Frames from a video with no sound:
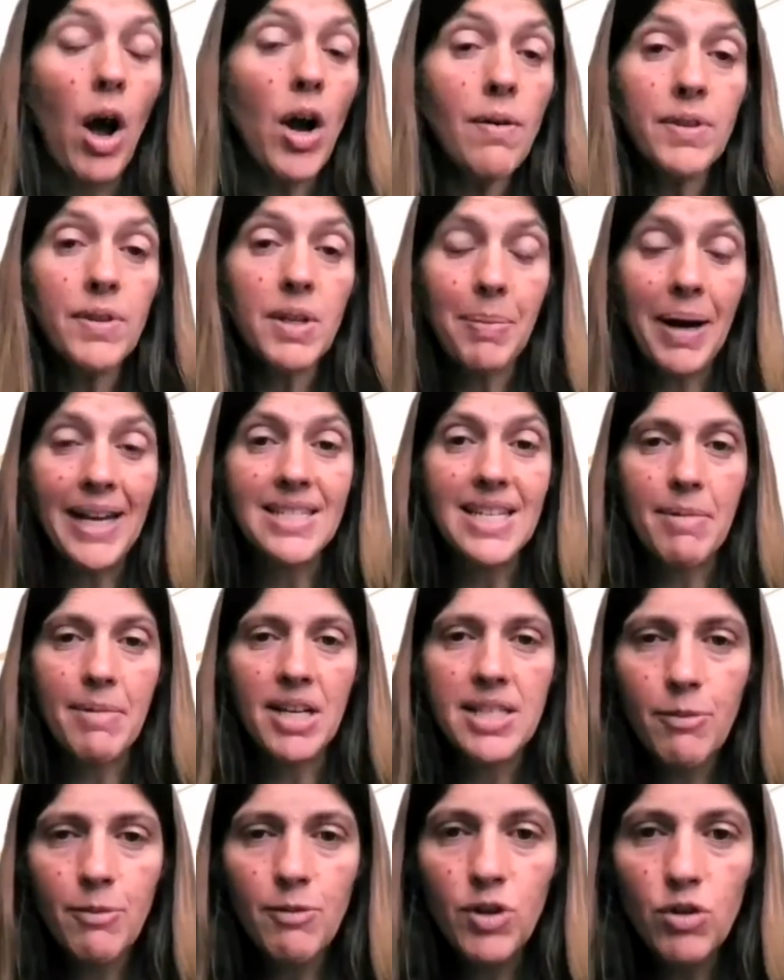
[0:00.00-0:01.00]
some of you
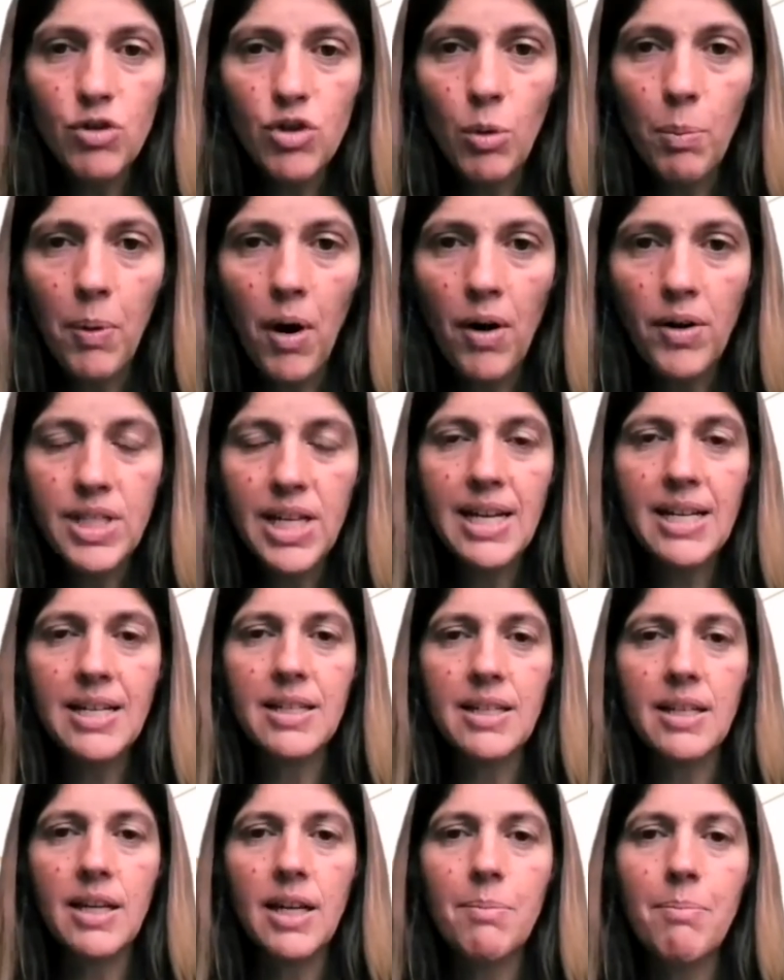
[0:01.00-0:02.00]
took part in an
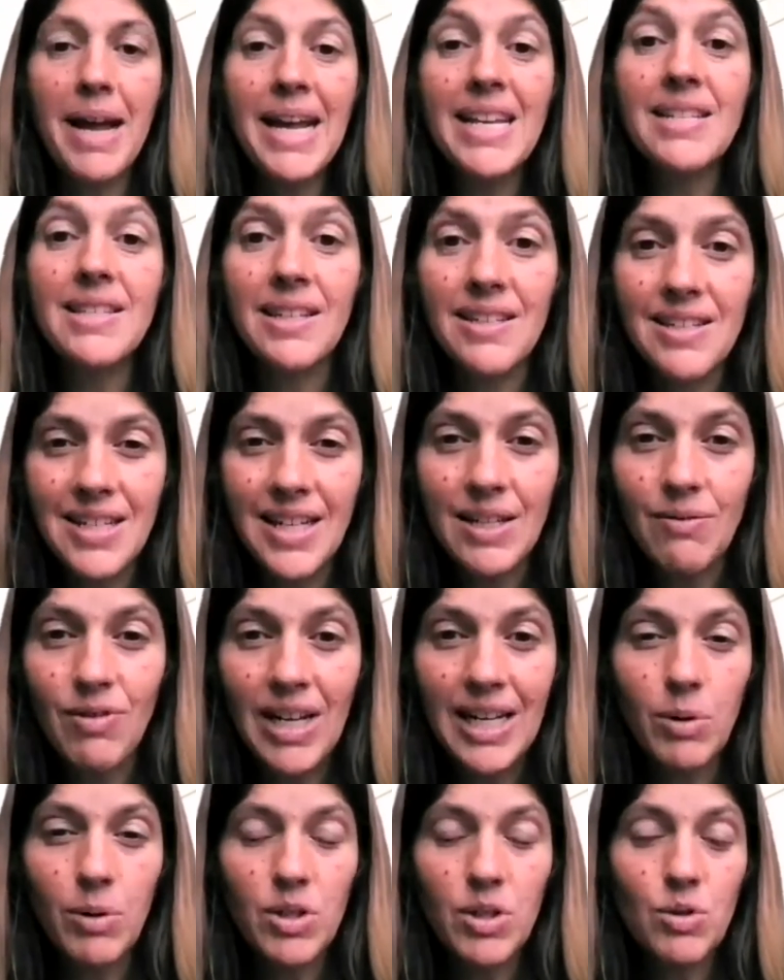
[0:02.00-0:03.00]
amazing study,
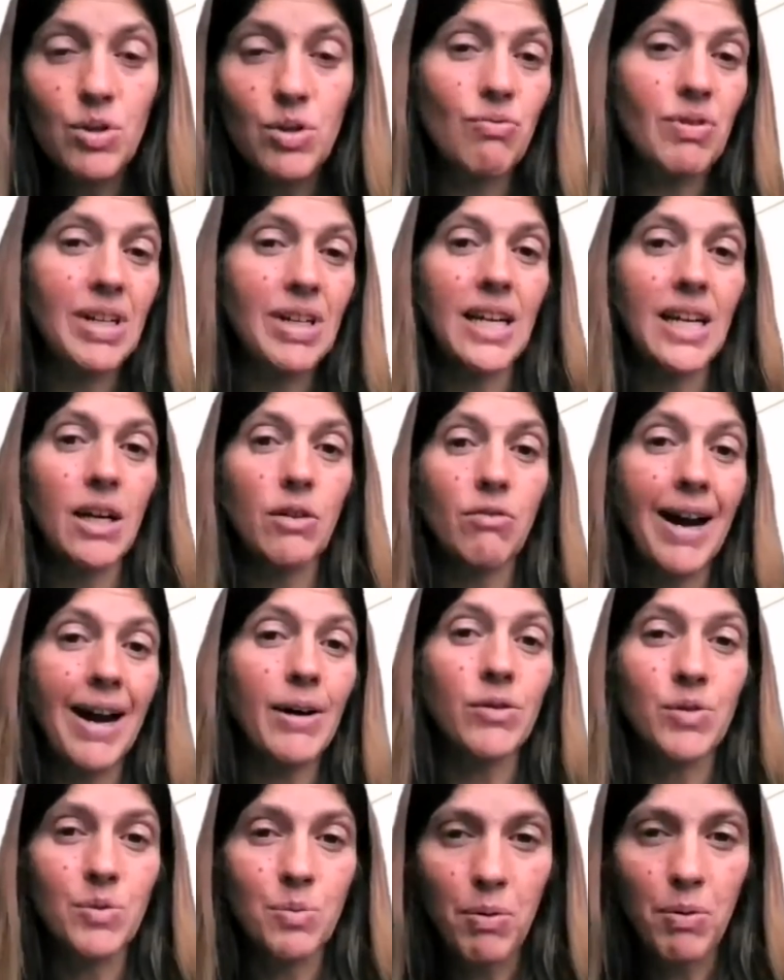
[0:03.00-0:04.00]
really, which was a really
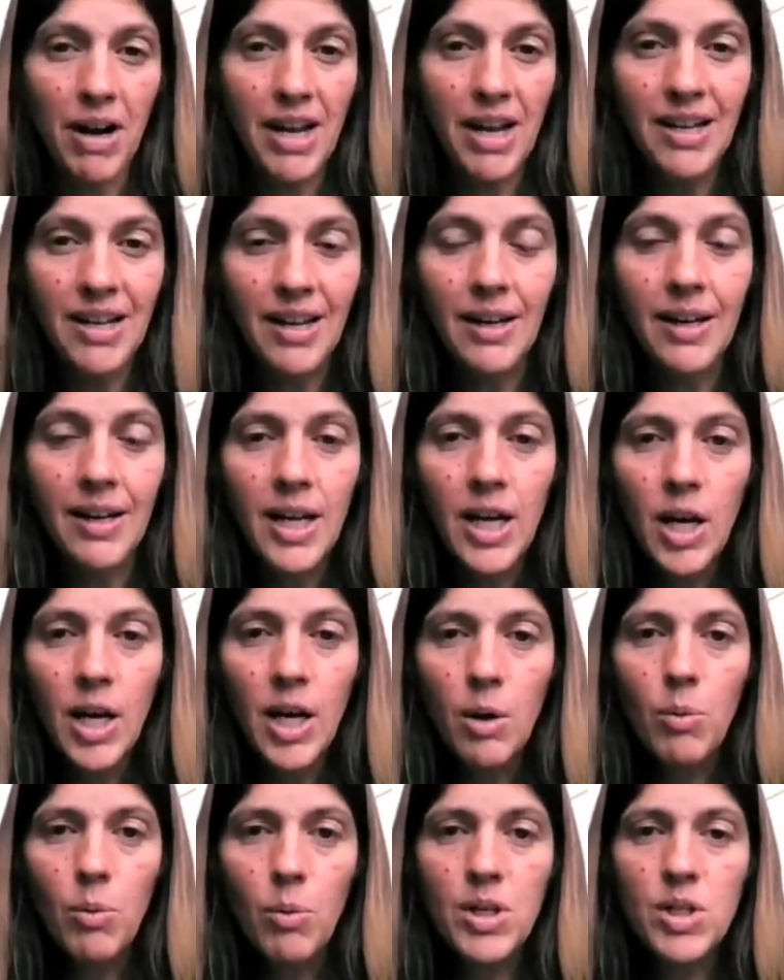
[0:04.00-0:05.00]
groundbreaker,
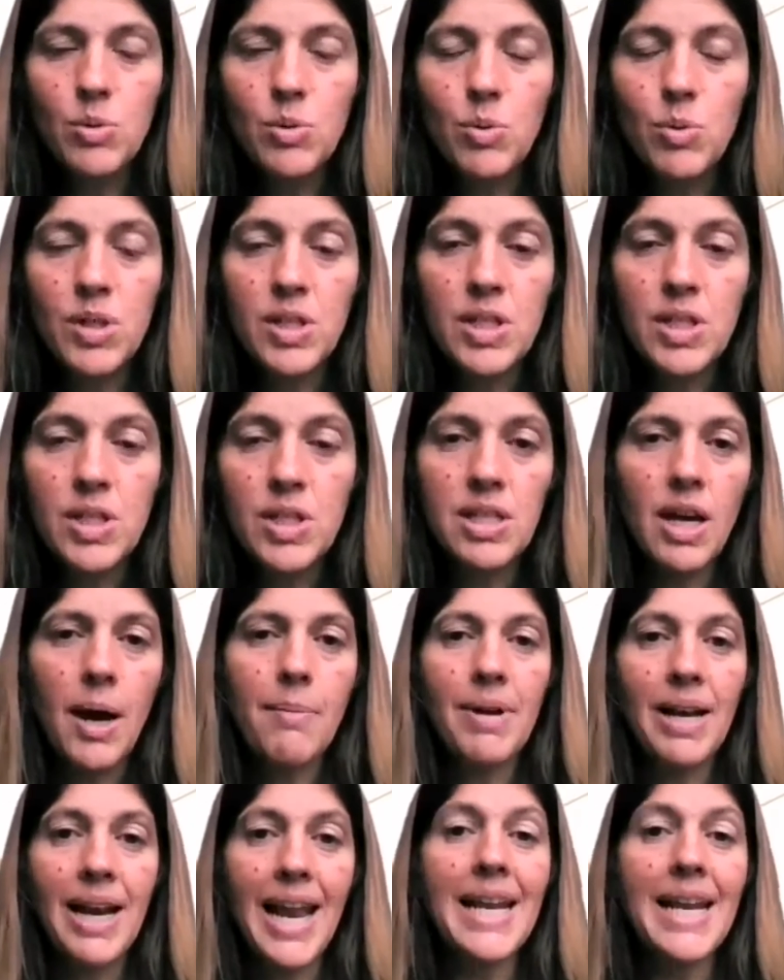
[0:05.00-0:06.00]
which was
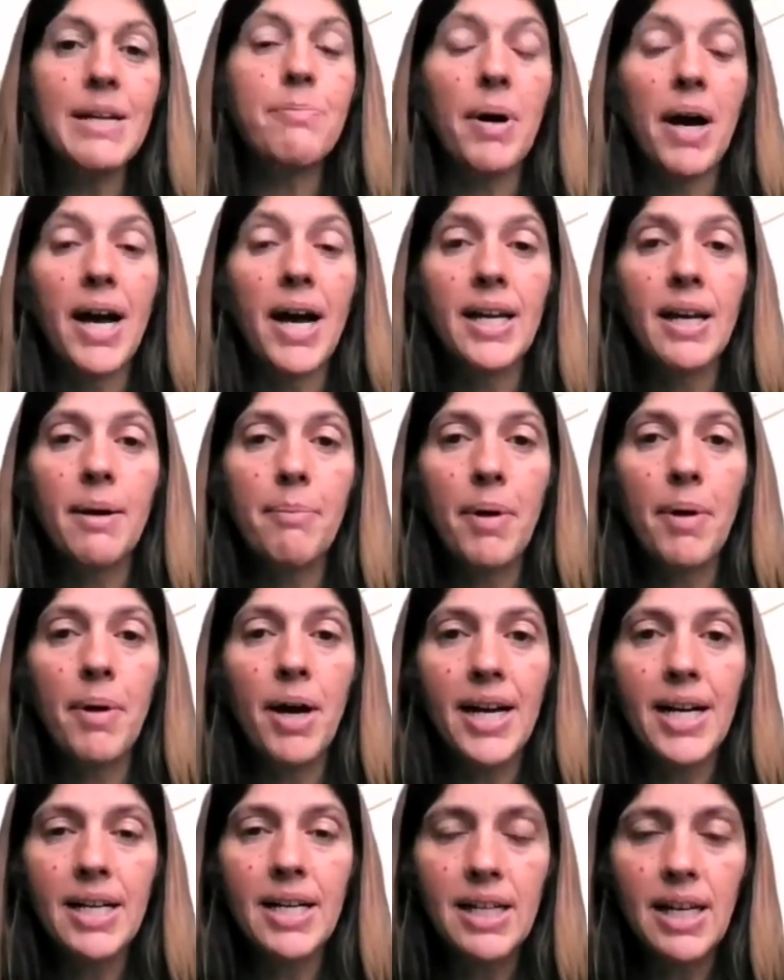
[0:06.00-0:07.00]
led by
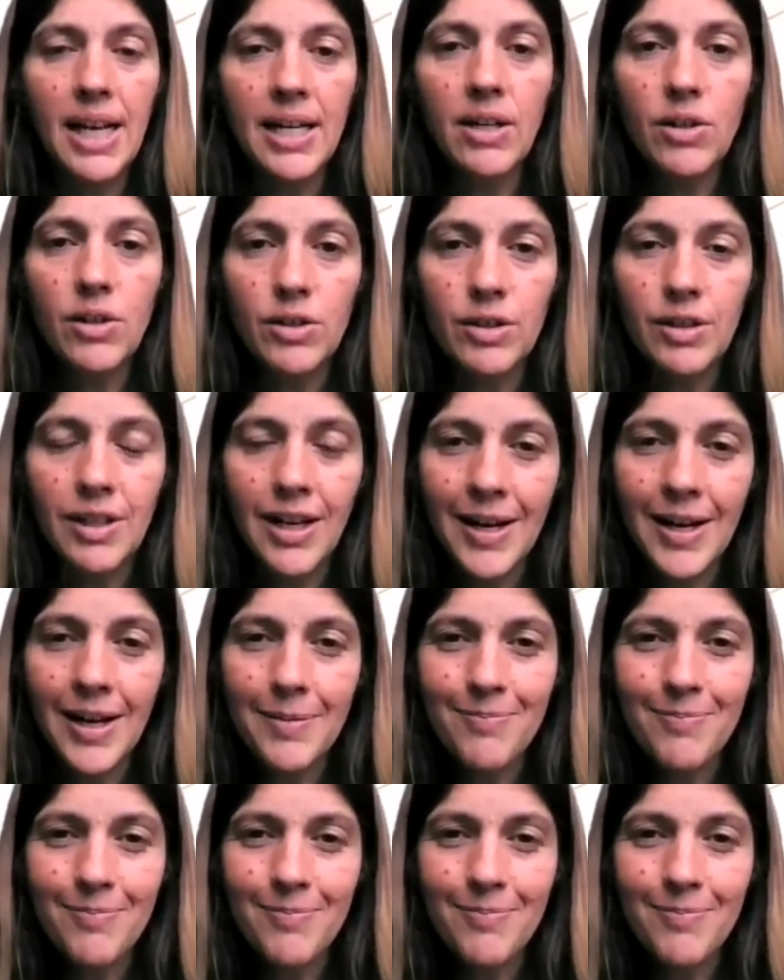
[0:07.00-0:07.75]
my clinical